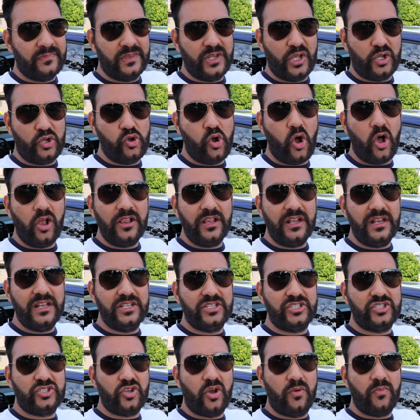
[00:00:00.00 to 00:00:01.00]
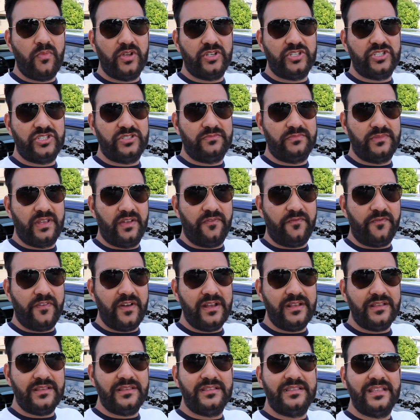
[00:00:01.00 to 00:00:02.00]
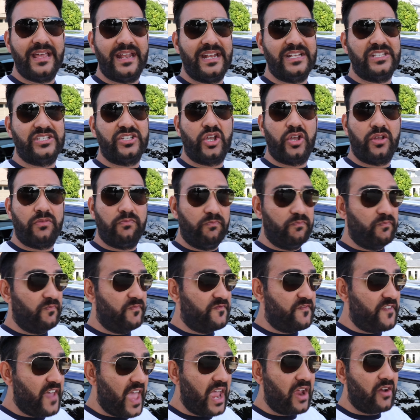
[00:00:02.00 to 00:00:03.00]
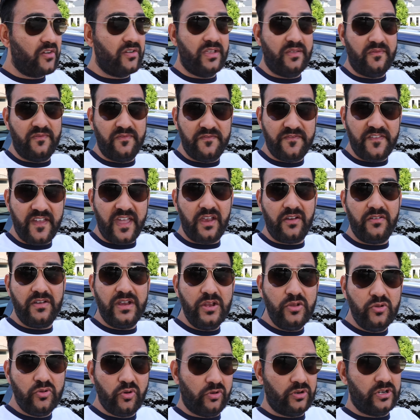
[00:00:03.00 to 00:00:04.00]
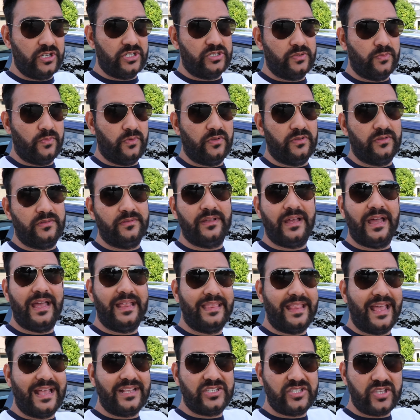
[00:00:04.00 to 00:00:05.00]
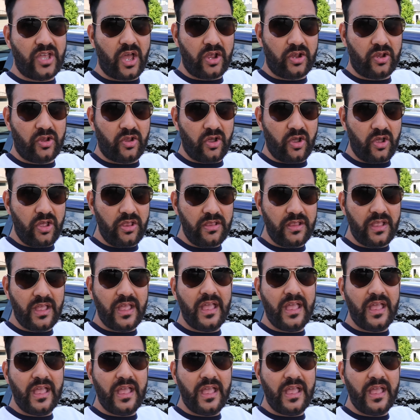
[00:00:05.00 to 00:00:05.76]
the quality is so much different that it's very, very noticeable. And that's not good